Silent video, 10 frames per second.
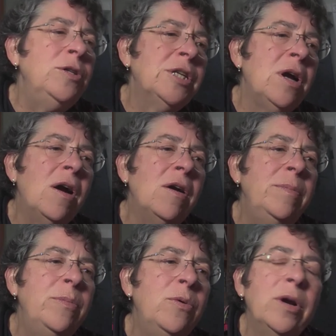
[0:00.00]
most
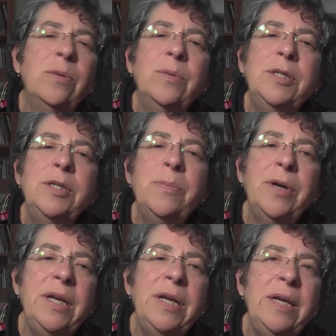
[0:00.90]
cardboard was
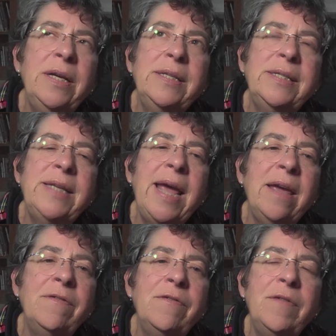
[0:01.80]
pretty
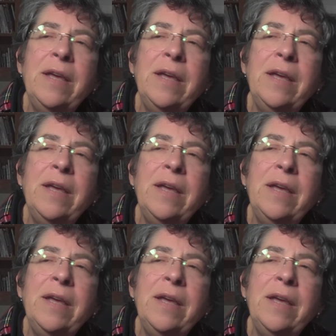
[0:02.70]
safe.